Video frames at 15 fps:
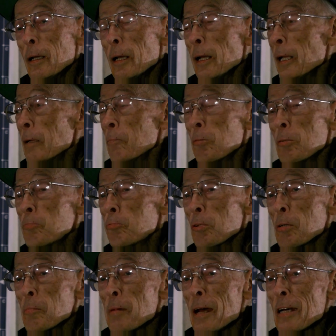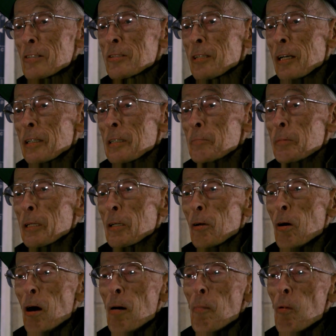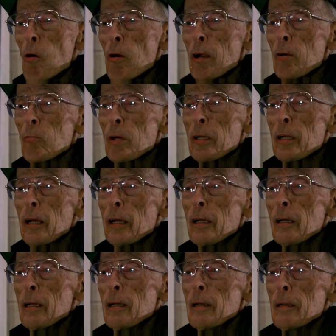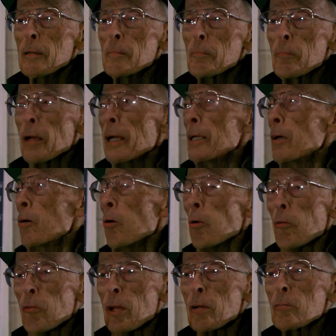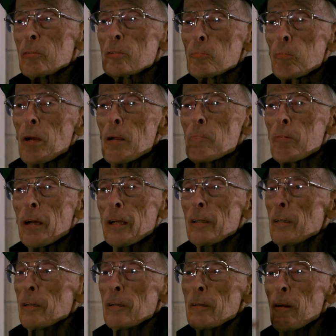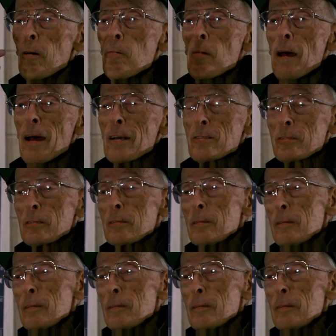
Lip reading: and he wouldn't put a mask on. He did it all morning one day, painting the whole thing with spray paint, no mask.